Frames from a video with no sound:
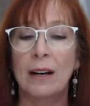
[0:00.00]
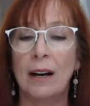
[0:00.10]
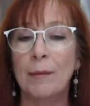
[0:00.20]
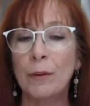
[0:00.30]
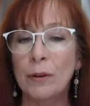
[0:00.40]

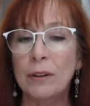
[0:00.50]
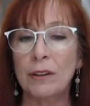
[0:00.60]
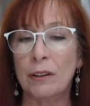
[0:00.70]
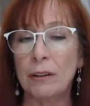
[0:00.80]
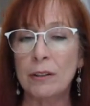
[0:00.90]
I'm going to
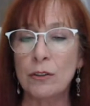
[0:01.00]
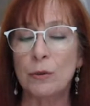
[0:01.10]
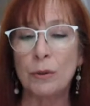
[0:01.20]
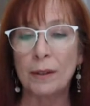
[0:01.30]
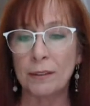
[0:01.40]
encourage you
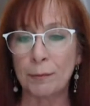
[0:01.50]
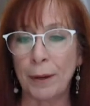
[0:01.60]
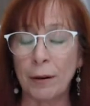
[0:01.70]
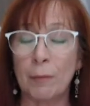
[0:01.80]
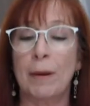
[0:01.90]
to
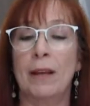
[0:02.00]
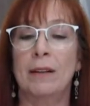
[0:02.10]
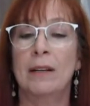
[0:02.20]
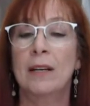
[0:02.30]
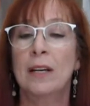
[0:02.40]
experiment